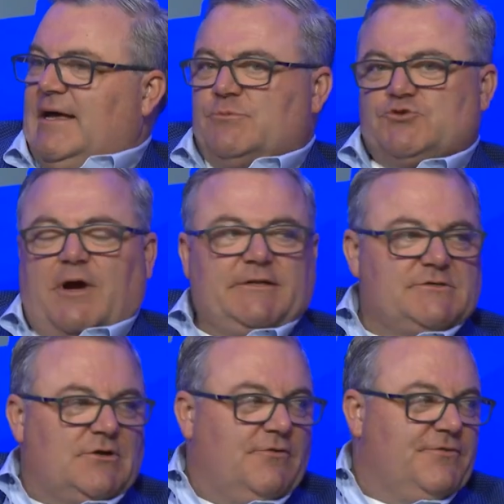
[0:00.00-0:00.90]
trying to
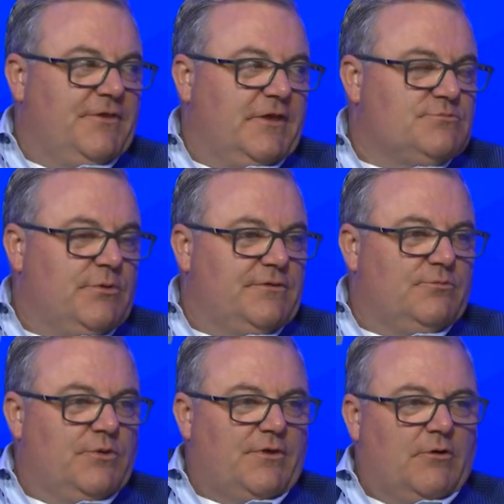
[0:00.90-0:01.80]
solve things
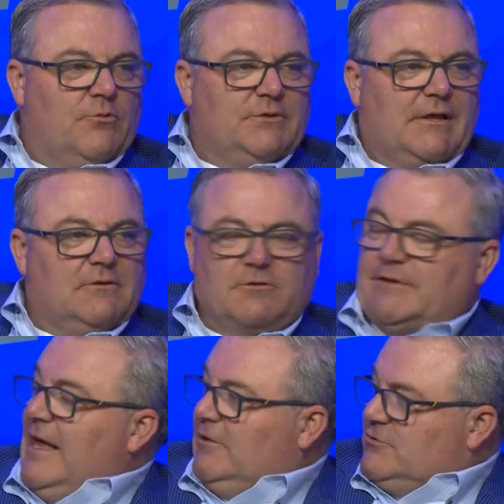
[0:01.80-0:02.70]
with our own little
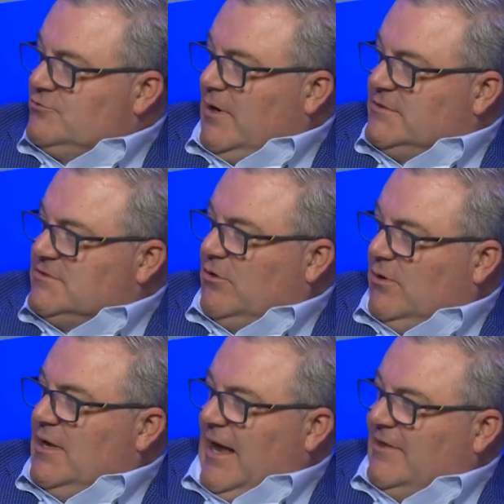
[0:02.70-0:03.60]
knowledge, right? So
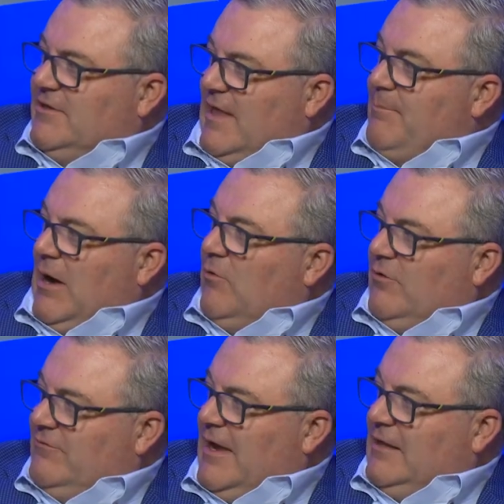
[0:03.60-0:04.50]
I think that power
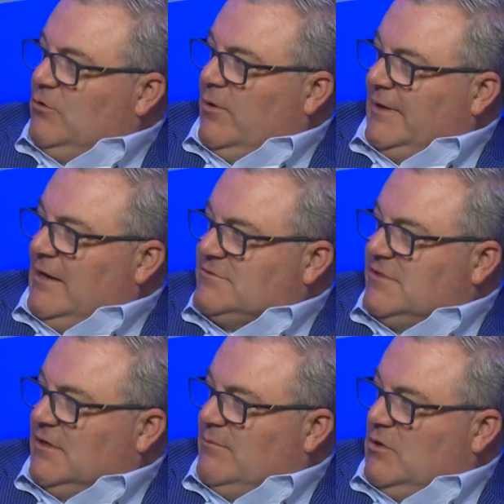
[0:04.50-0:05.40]
of AN going out to
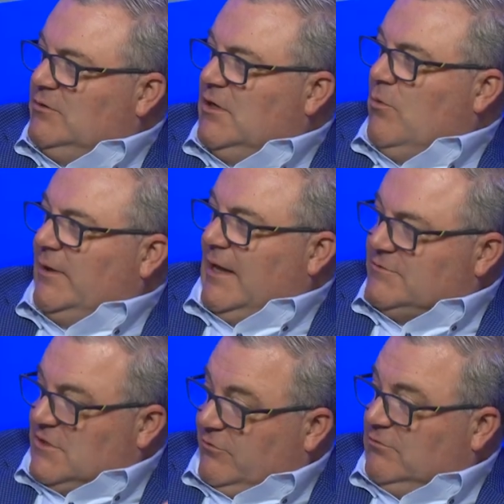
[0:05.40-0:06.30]
the community, going out
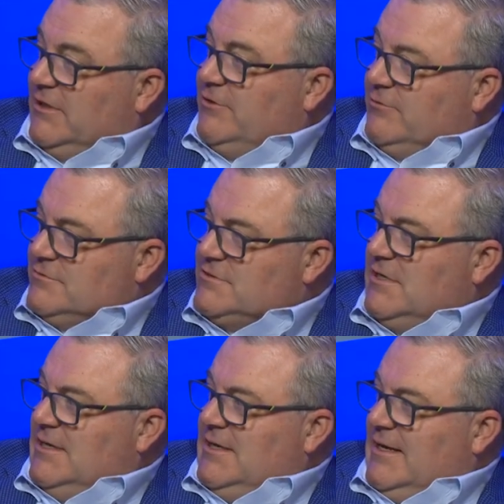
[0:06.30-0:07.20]
to other leaders,
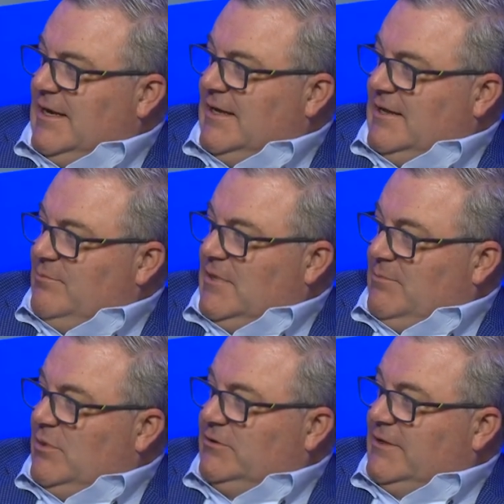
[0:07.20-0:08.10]

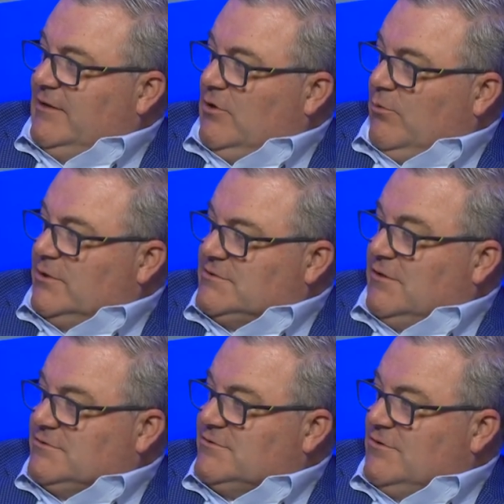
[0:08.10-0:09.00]
and building that network is
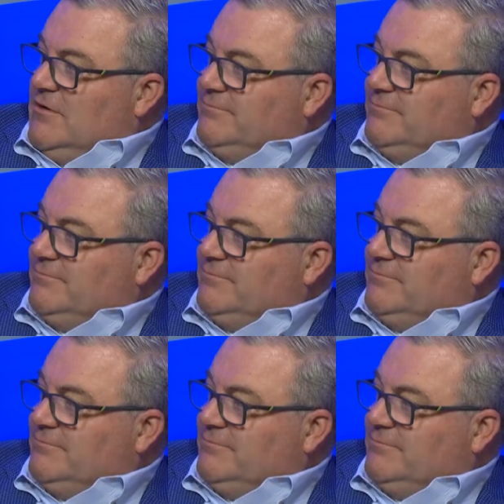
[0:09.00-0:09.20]
also strong.